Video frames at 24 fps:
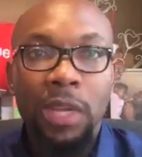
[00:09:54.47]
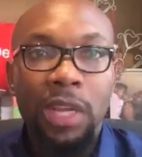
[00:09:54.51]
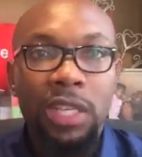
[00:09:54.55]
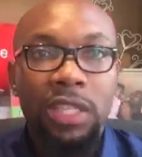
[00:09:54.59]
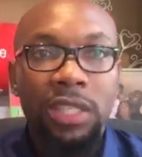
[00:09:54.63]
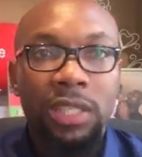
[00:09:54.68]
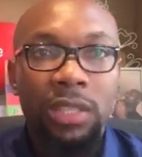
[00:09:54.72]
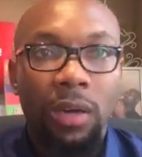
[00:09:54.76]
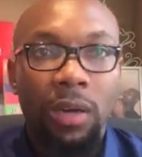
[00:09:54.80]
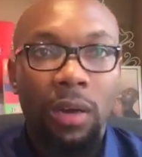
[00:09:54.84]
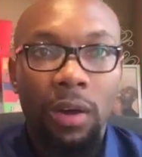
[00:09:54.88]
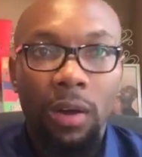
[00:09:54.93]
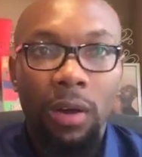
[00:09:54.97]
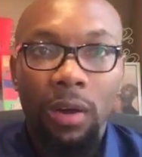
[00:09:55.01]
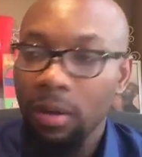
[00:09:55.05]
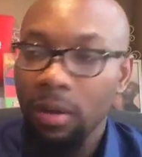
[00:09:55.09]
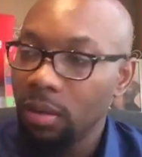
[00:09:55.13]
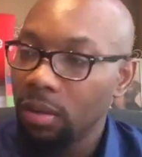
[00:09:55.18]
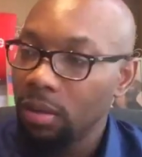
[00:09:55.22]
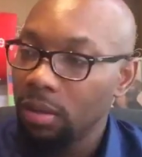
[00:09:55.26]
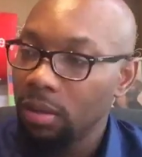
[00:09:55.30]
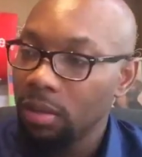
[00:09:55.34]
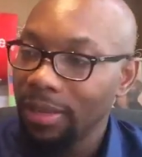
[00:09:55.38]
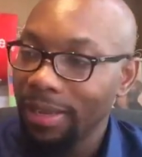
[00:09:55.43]

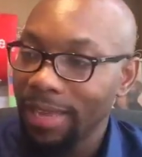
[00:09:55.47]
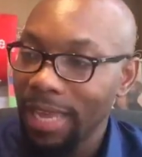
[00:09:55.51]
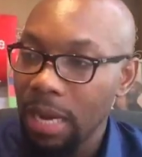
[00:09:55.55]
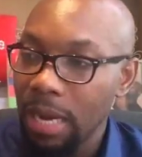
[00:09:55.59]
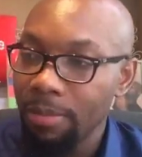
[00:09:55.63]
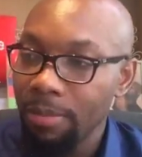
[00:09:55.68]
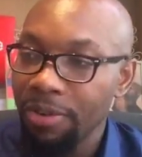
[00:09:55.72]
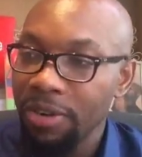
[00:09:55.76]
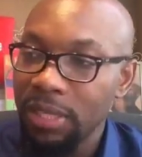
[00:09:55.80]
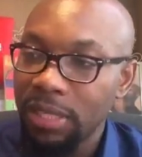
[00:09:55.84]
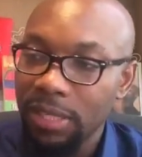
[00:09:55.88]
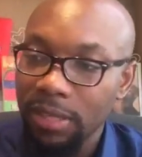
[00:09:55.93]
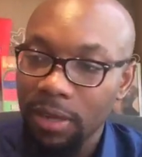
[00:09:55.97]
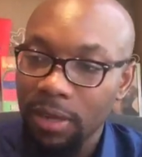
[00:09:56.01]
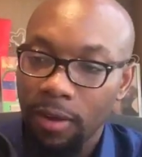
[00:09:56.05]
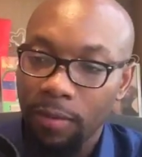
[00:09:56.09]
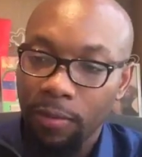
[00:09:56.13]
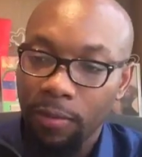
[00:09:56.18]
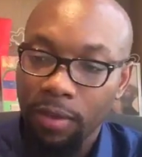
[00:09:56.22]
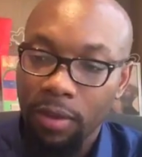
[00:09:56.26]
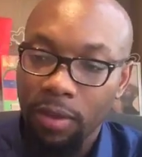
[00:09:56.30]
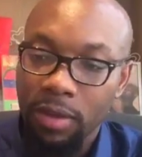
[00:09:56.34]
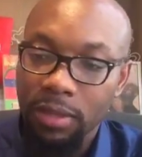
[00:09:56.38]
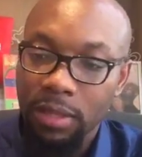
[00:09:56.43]
So the camera
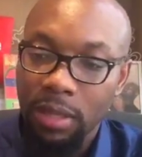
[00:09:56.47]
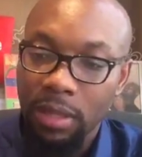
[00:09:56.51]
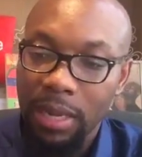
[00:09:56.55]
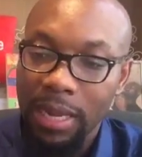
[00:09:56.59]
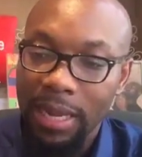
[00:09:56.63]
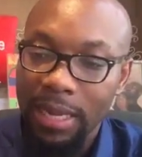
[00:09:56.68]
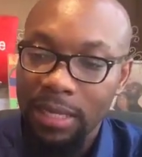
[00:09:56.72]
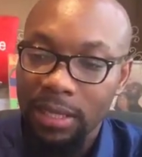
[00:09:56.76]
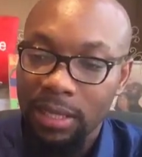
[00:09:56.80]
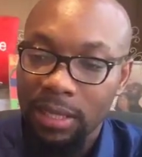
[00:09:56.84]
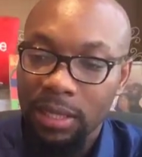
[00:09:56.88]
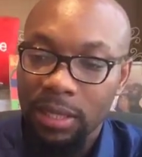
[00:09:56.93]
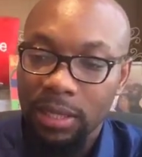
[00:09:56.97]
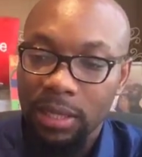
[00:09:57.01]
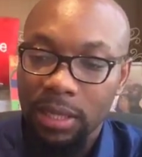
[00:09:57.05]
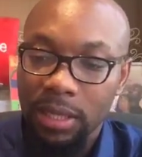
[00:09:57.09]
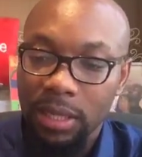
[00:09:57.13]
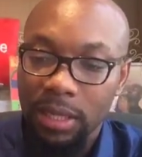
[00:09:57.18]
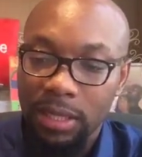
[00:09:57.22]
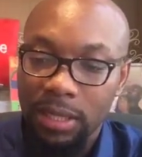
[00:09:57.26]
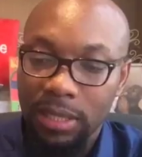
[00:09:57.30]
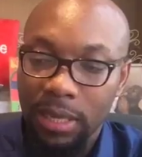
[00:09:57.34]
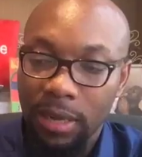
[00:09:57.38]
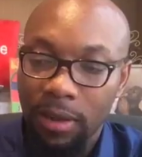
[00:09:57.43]
itself, without the lens
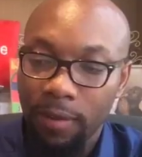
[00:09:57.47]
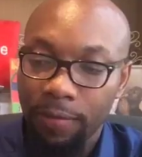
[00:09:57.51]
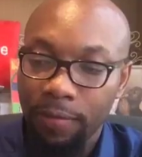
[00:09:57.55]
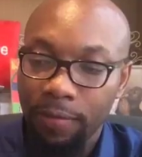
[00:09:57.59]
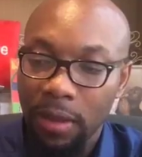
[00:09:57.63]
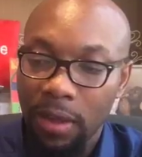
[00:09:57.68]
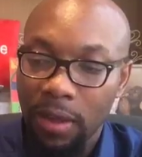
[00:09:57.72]
itself,